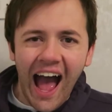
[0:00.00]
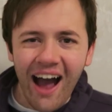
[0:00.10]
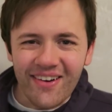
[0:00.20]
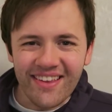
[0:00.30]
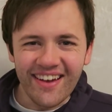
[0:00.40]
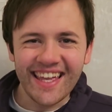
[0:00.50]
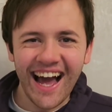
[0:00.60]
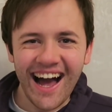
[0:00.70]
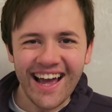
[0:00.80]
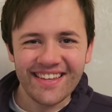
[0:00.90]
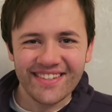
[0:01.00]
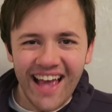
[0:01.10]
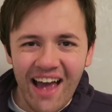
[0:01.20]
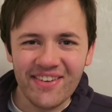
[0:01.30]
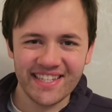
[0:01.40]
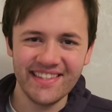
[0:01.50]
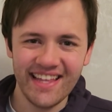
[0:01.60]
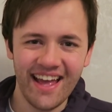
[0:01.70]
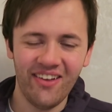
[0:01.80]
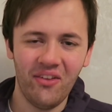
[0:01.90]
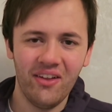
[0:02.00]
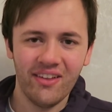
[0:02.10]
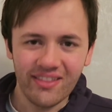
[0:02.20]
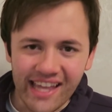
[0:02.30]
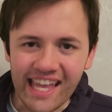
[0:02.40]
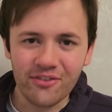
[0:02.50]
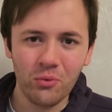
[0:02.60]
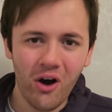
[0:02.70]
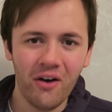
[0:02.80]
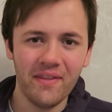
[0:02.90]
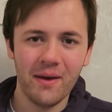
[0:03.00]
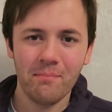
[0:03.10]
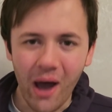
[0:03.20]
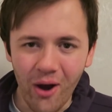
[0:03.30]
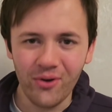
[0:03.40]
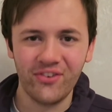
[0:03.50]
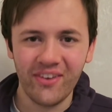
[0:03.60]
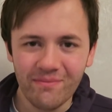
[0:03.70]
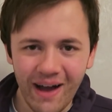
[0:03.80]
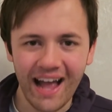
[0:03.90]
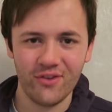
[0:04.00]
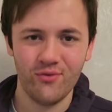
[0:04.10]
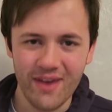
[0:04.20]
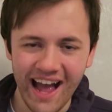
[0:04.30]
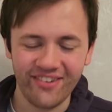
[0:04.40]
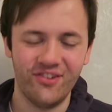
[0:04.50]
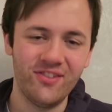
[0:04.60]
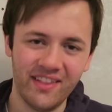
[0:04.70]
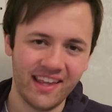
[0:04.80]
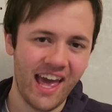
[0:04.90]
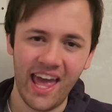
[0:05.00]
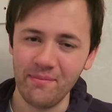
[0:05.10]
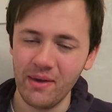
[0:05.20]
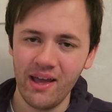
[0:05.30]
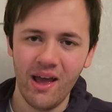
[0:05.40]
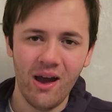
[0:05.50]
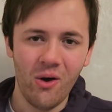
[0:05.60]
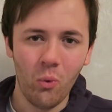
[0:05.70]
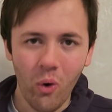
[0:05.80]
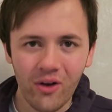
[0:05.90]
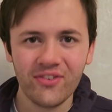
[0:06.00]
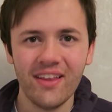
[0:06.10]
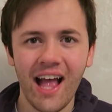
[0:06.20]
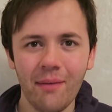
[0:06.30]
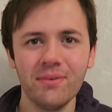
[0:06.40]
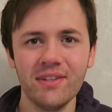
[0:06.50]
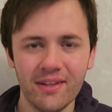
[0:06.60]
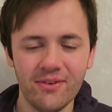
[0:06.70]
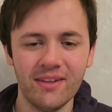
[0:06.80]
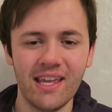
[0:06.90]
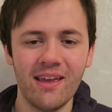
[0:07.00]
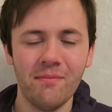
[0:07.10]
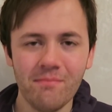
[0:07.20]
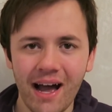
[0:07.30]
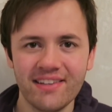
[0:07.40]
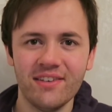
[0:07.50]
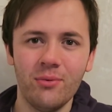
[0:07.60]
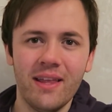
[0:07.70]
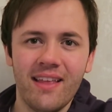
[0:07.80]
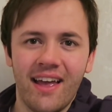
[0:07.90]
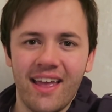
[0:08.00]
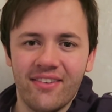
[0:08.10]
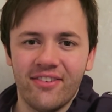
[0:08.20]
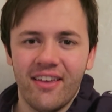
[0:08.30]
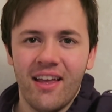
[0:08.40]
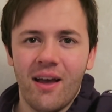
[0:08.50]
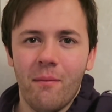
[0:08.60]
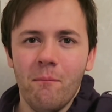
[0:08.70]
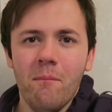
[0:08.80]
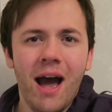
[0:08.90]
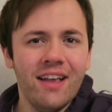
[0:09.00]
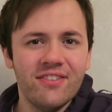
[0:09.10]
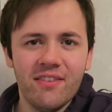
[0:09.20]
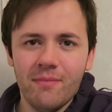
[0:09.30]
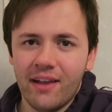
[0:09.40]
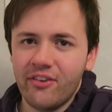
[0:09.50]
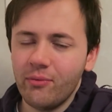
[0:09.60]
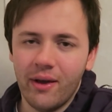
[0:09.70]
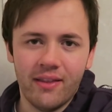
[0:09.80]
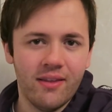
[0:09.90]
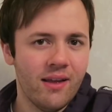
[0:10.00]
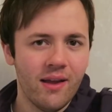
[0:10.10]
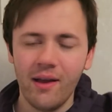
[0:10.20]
How we doing guys? Everton nil, Leeds 1, post-match reaction to the game. What an absolutely massive win that is. Massive, massive win.